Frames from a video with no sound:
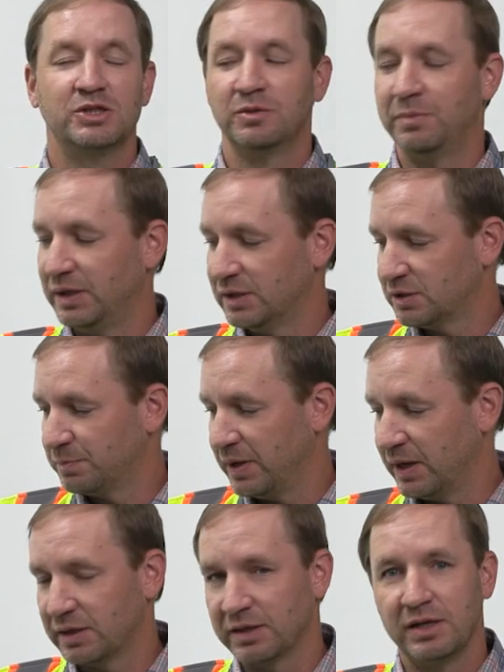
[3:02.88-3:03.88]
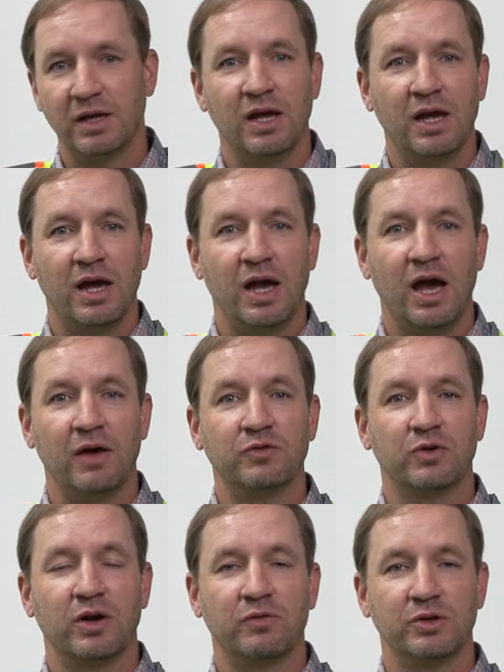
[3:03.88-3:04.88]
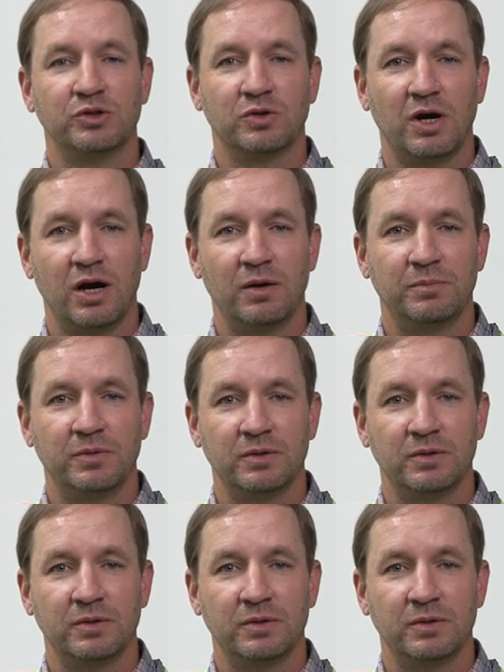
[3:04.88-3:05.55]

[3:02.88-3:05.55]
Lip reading: should be inspected after every drop.